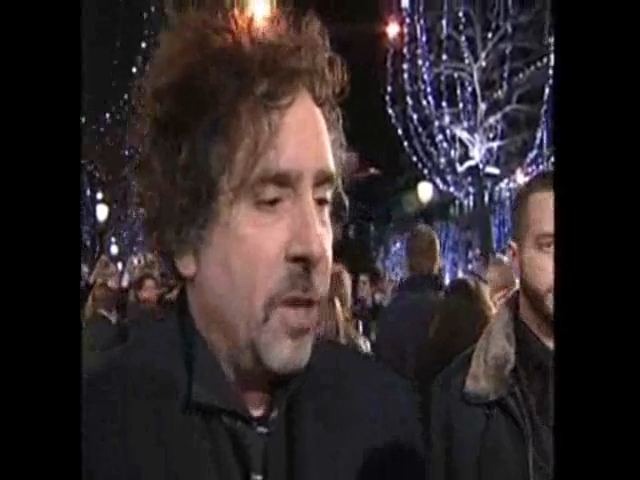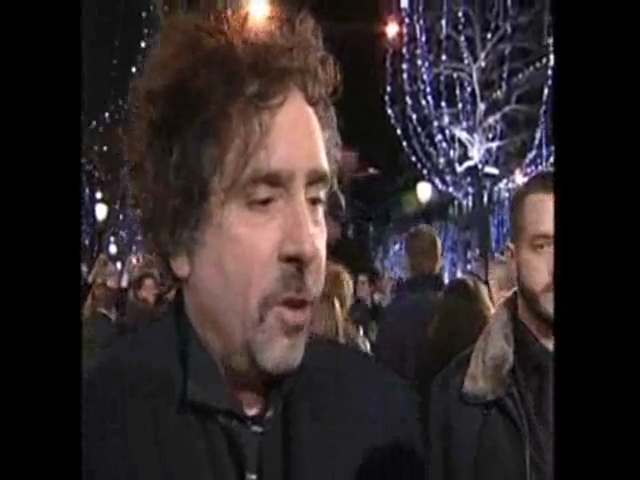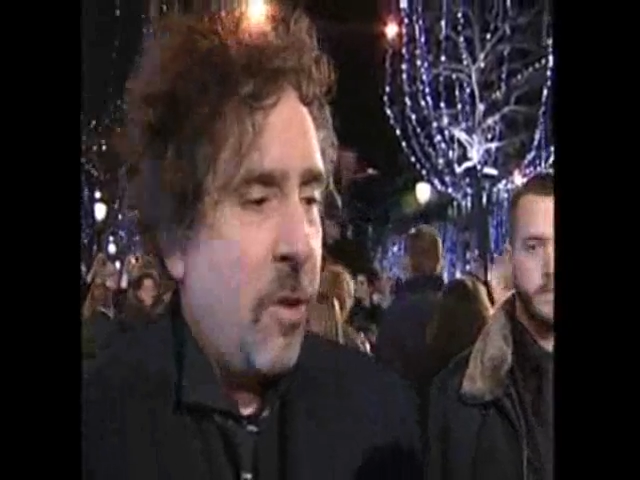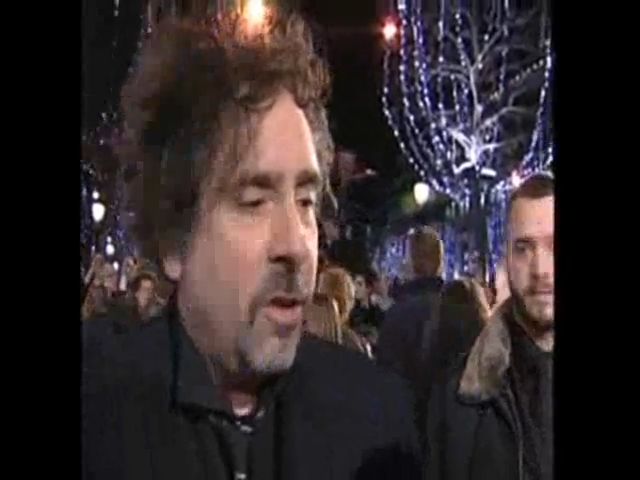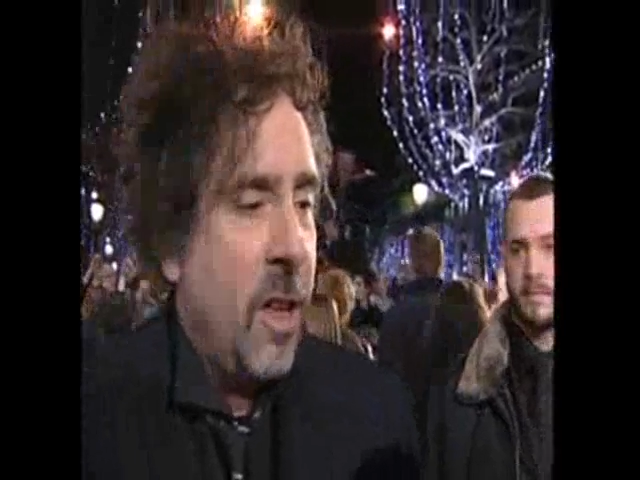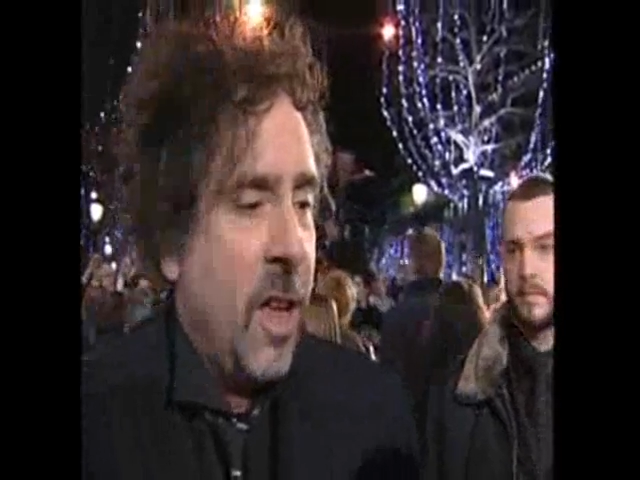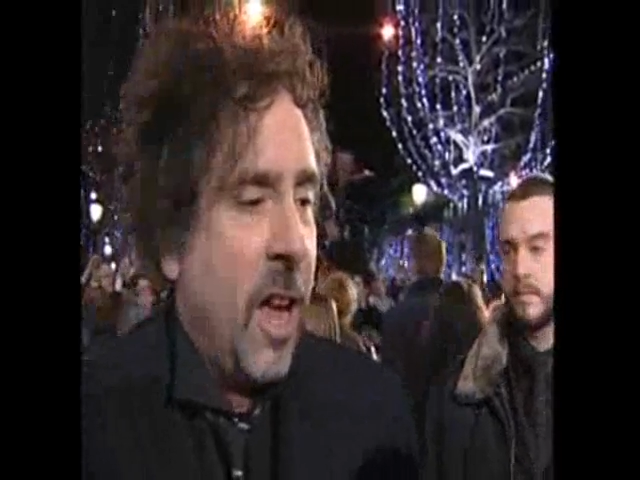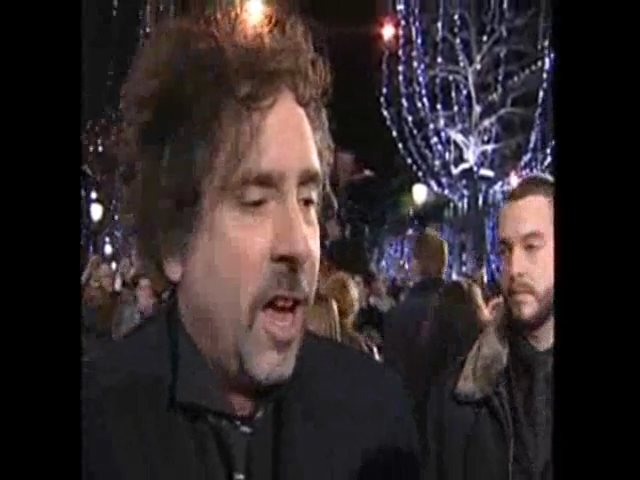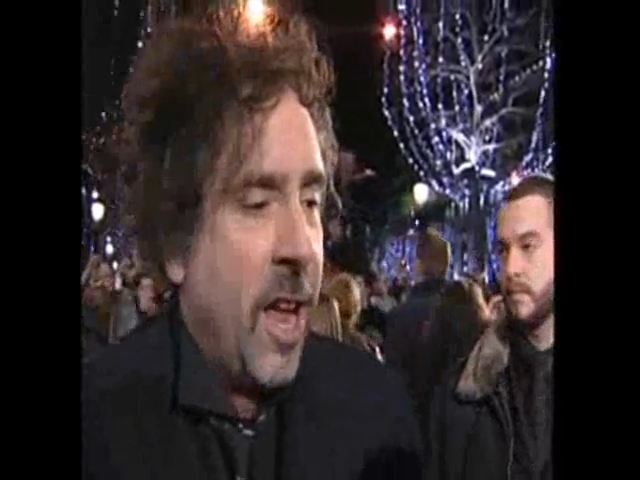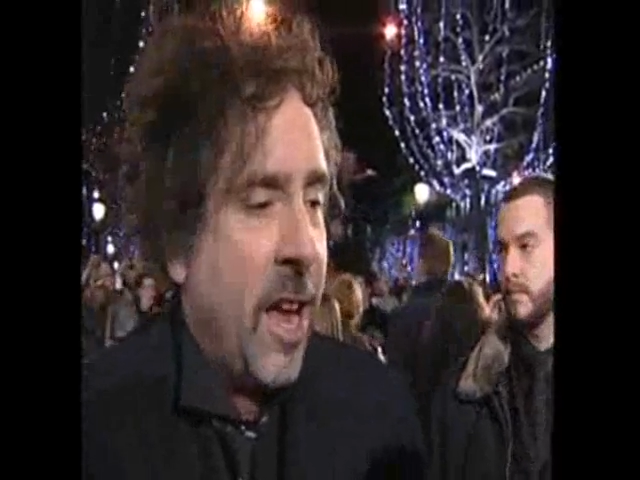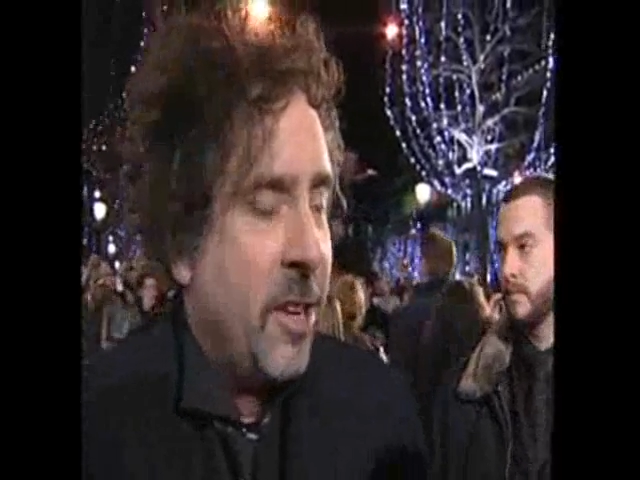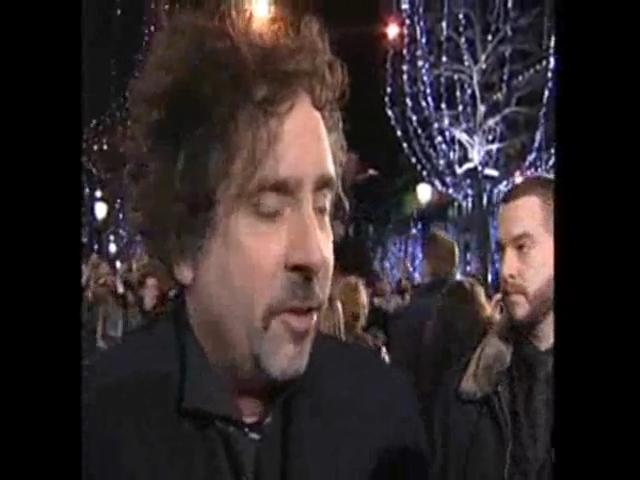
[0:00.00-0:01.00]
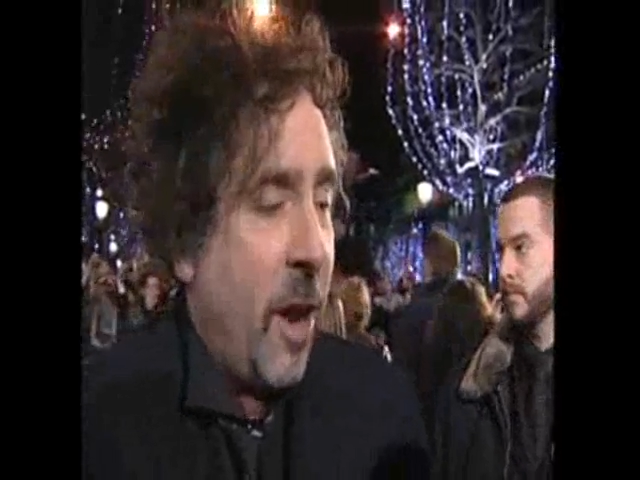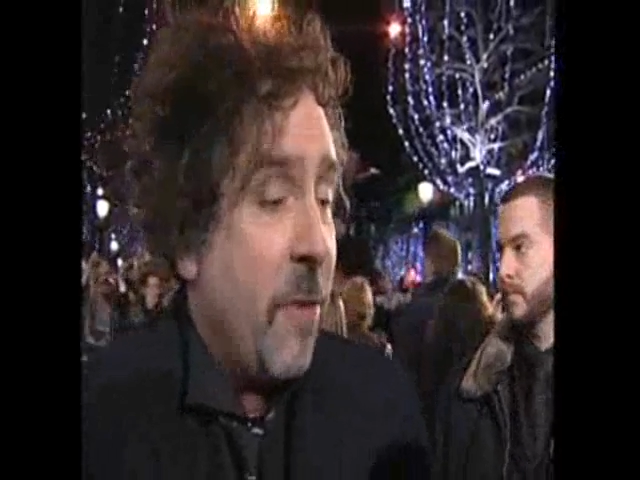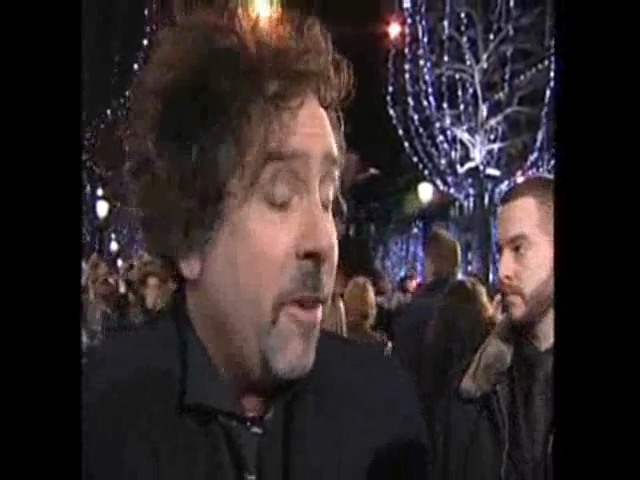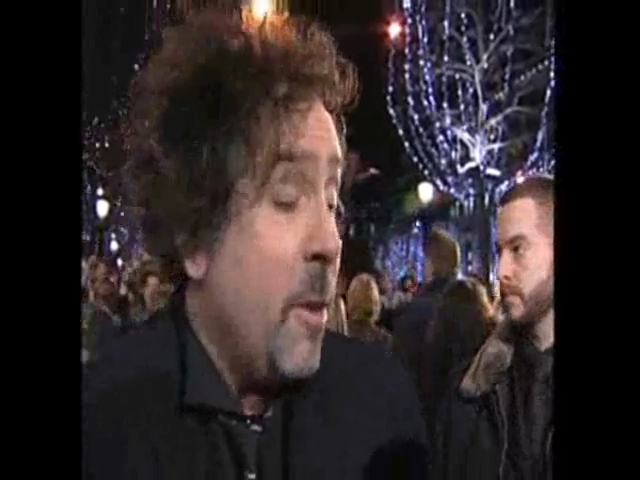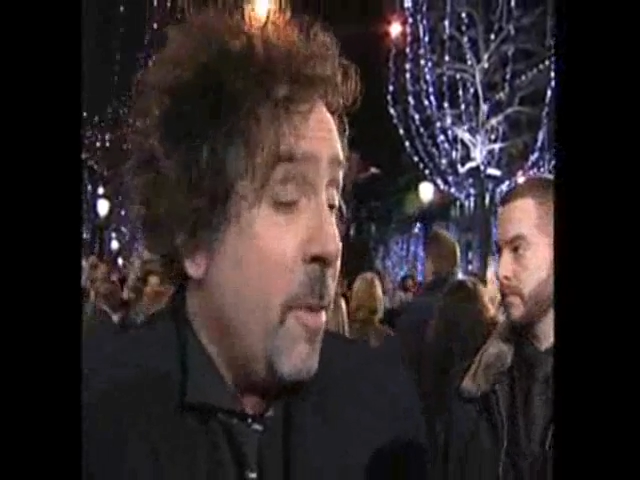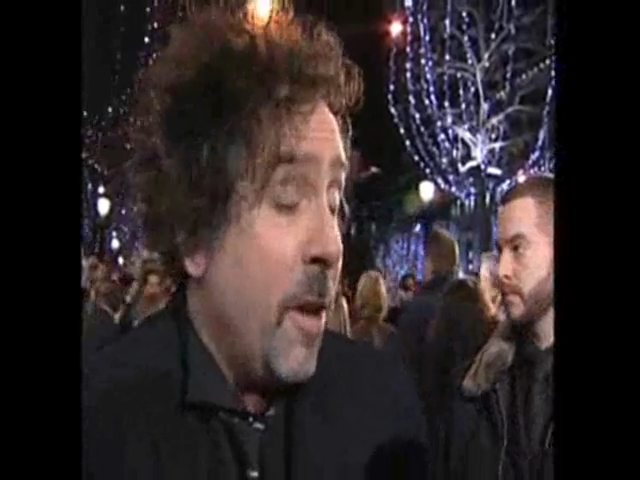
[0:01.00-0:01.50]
so I read